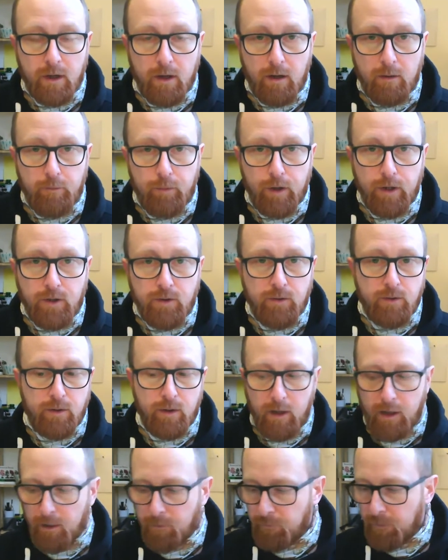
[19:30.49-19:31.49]
our British
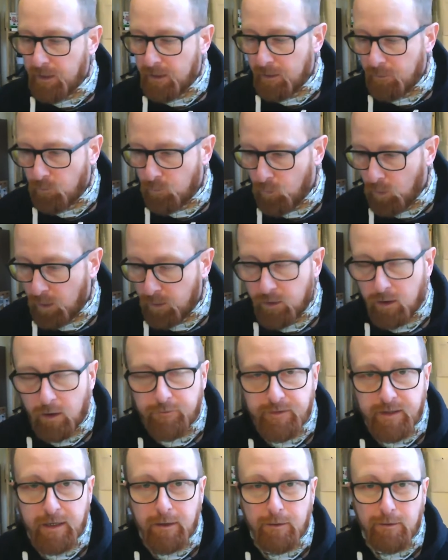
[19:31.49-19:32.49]

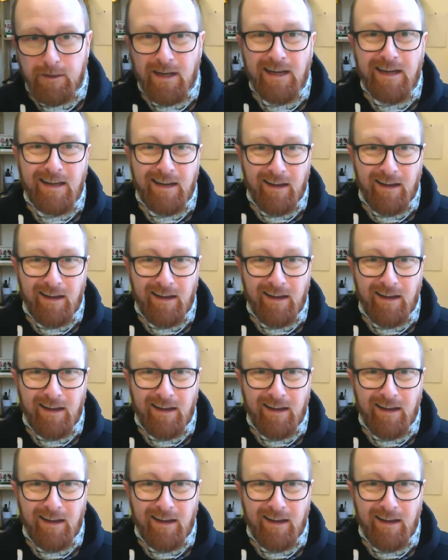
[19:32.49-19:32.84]
Wildlife Tales